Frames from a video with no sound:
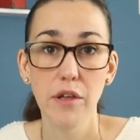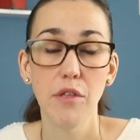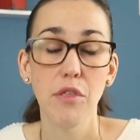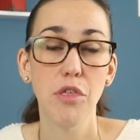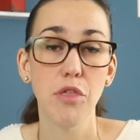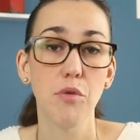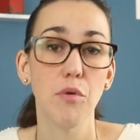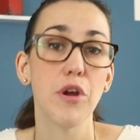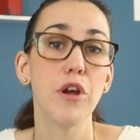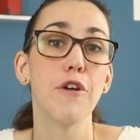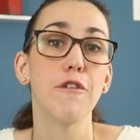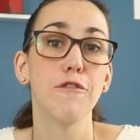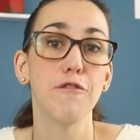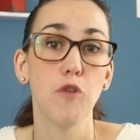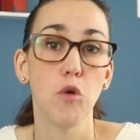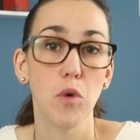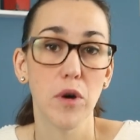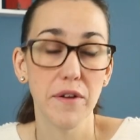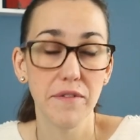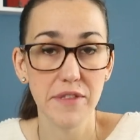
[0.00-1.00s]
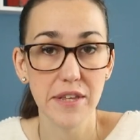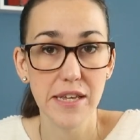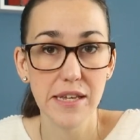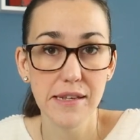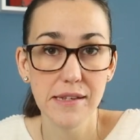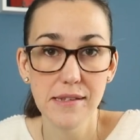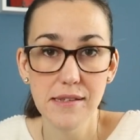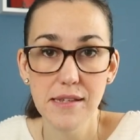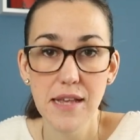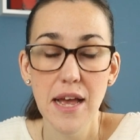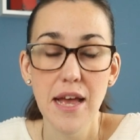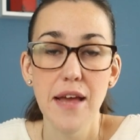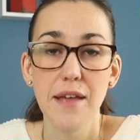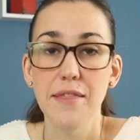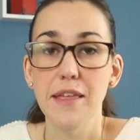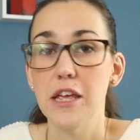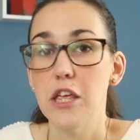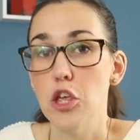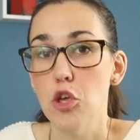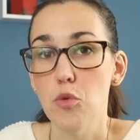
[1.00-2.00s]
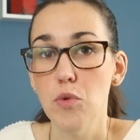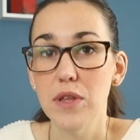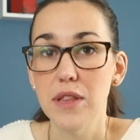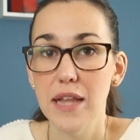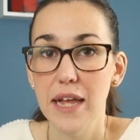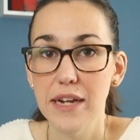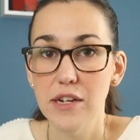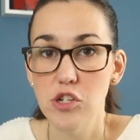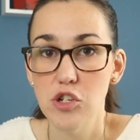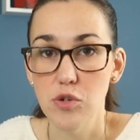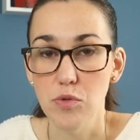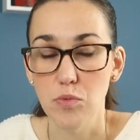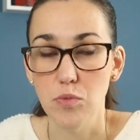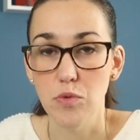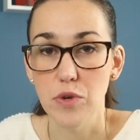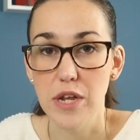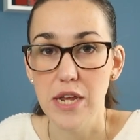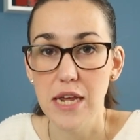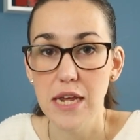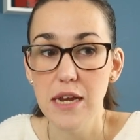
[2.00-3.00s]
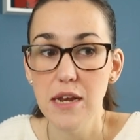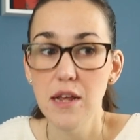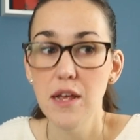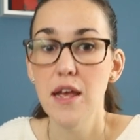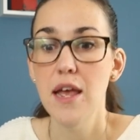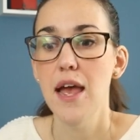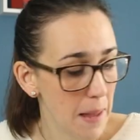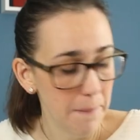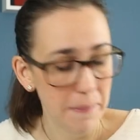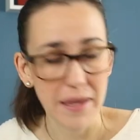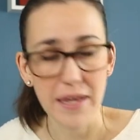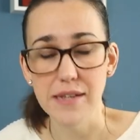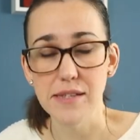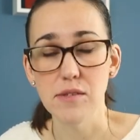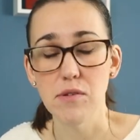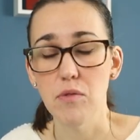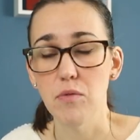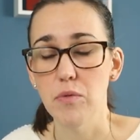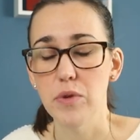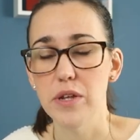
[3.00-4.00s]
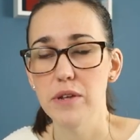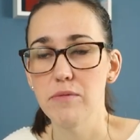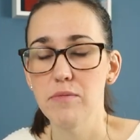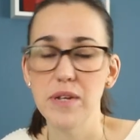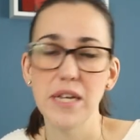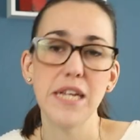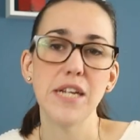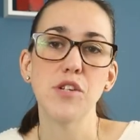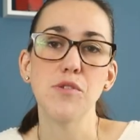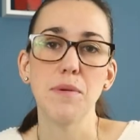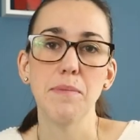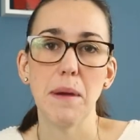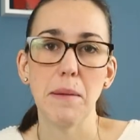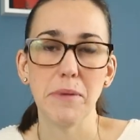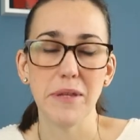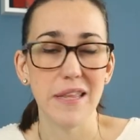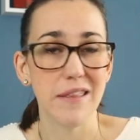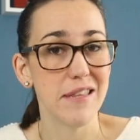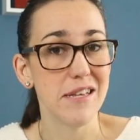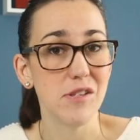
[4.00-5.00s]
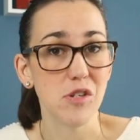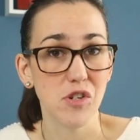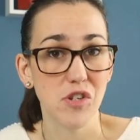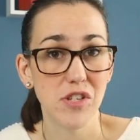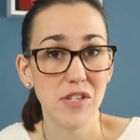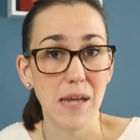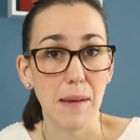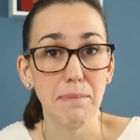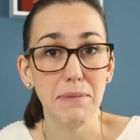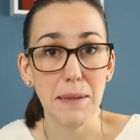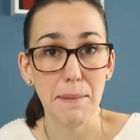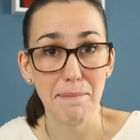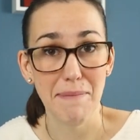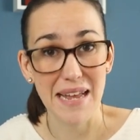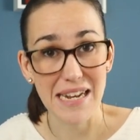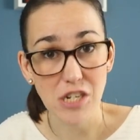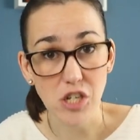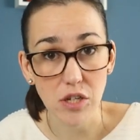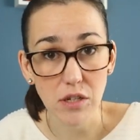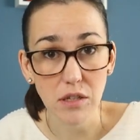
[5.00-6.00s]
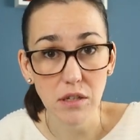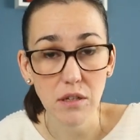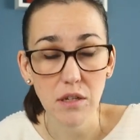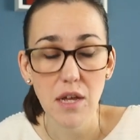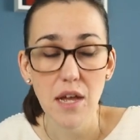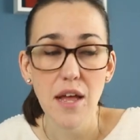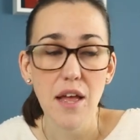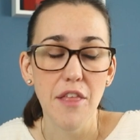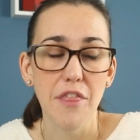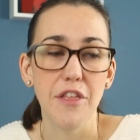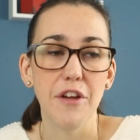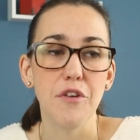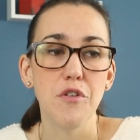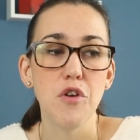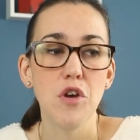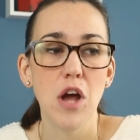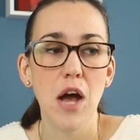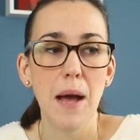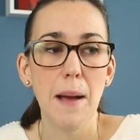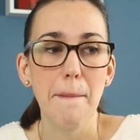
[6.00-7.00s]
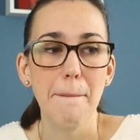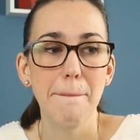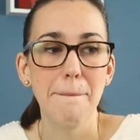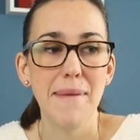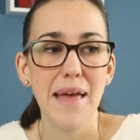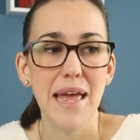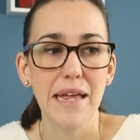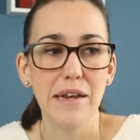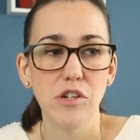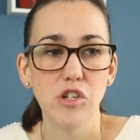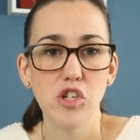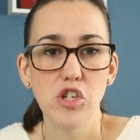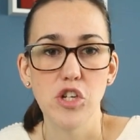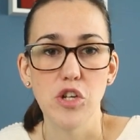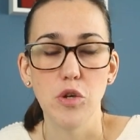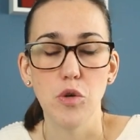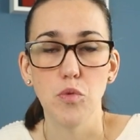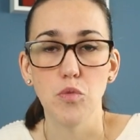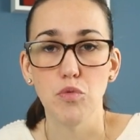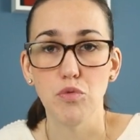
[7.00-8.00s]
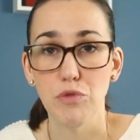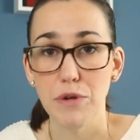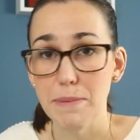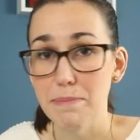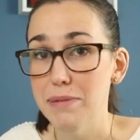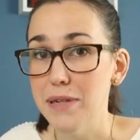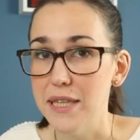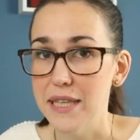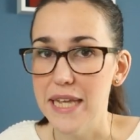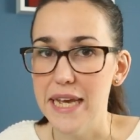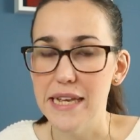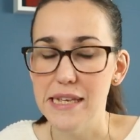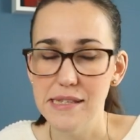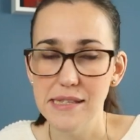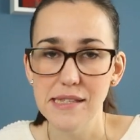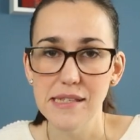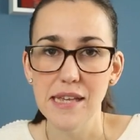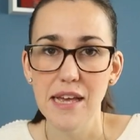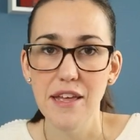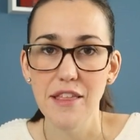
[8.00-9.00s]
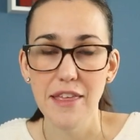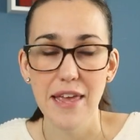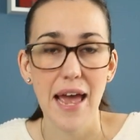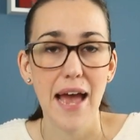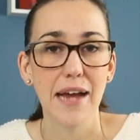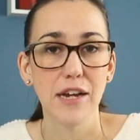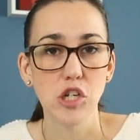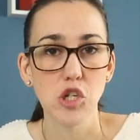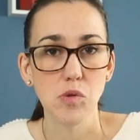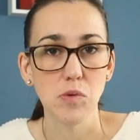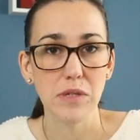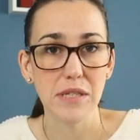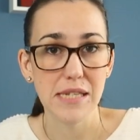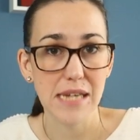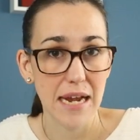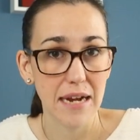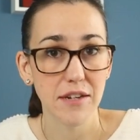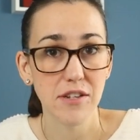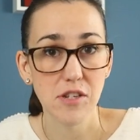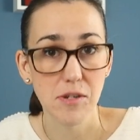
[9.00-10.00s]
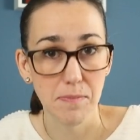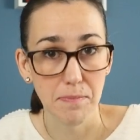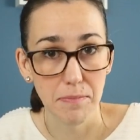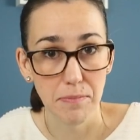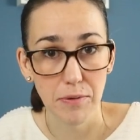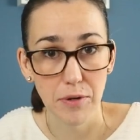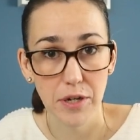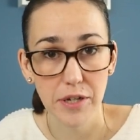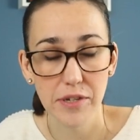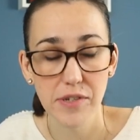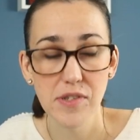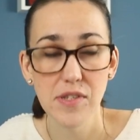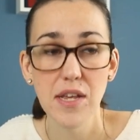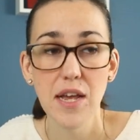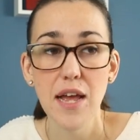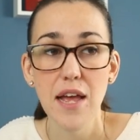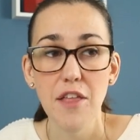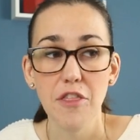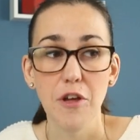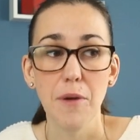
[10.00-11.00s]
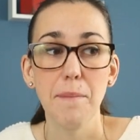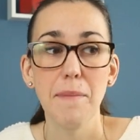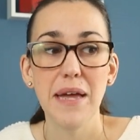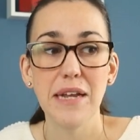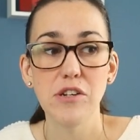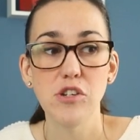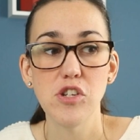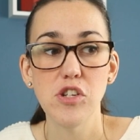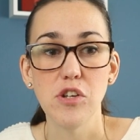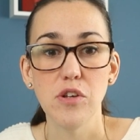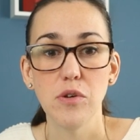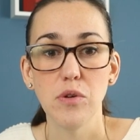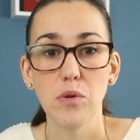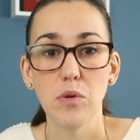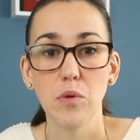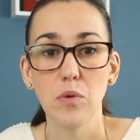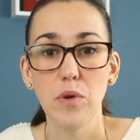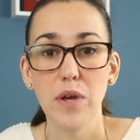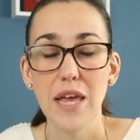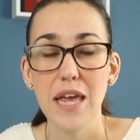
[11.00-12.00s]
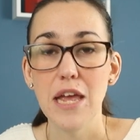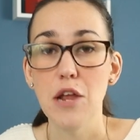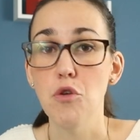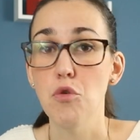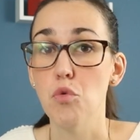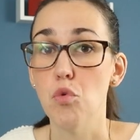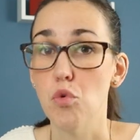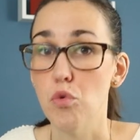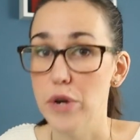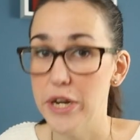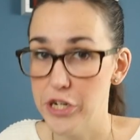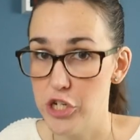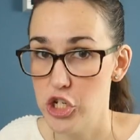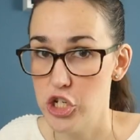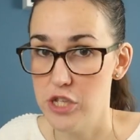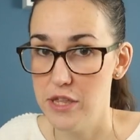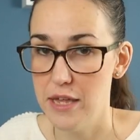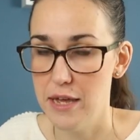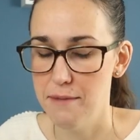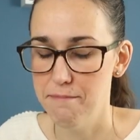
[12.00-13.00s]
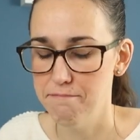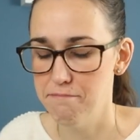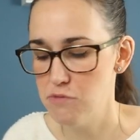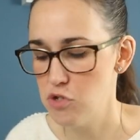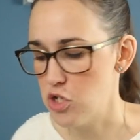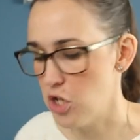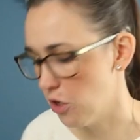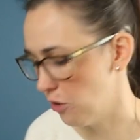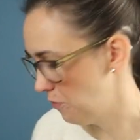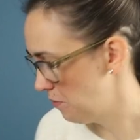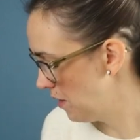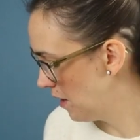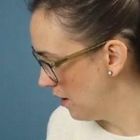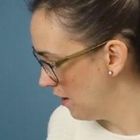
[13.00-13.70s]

3 or 4 of these that you would like to read, because we need to remember that these are supplemental. They're not meant to replace the actual textbooks. They're meant to enrich them. So,